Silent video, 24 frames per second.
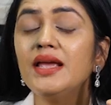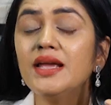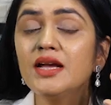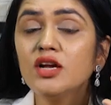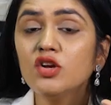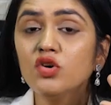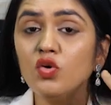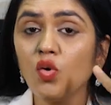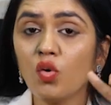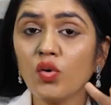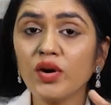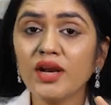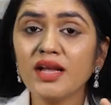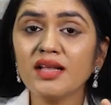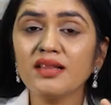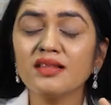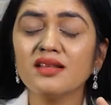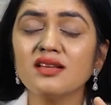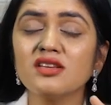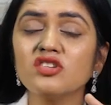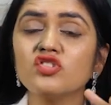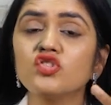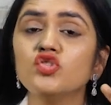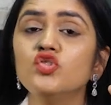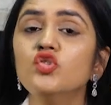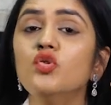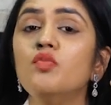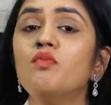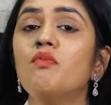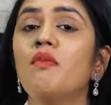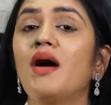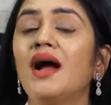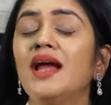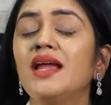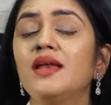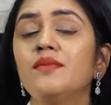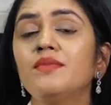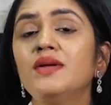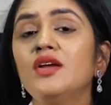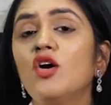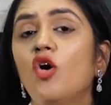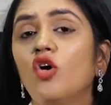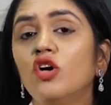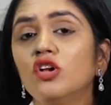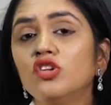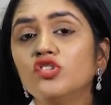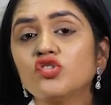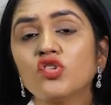ignoring this, you might be
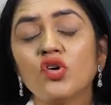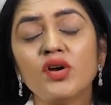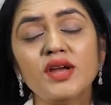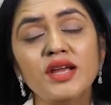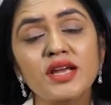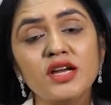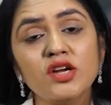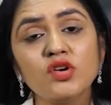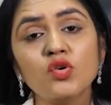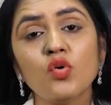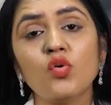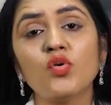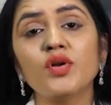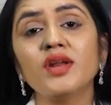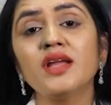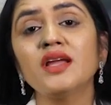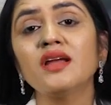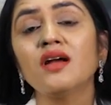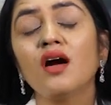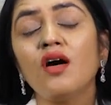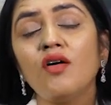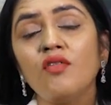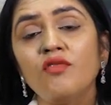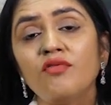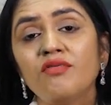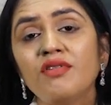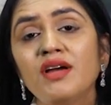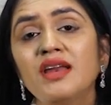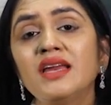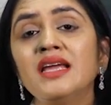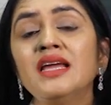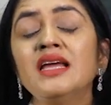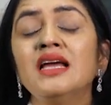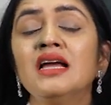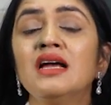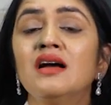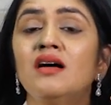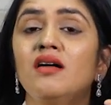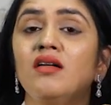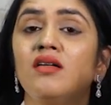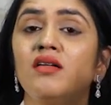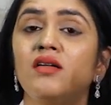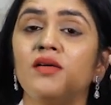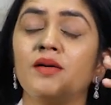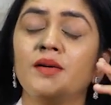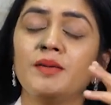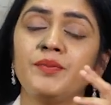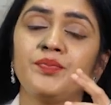also ignoring a very
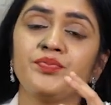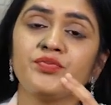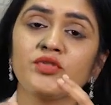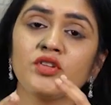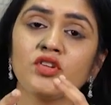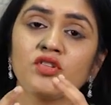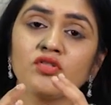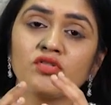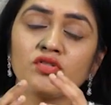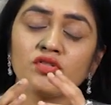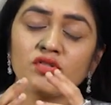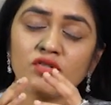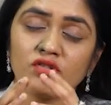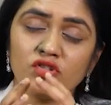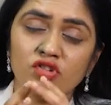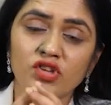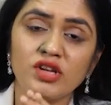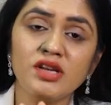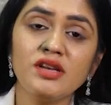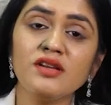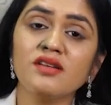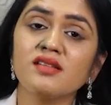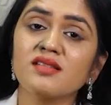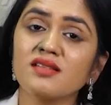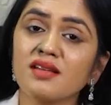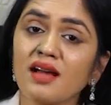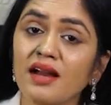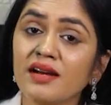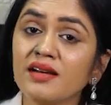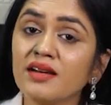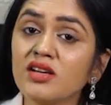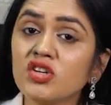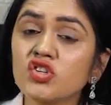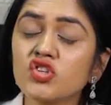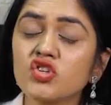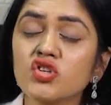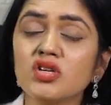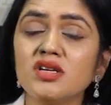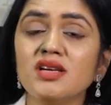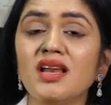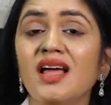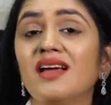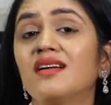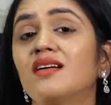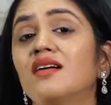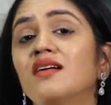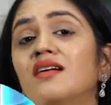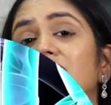serious condition like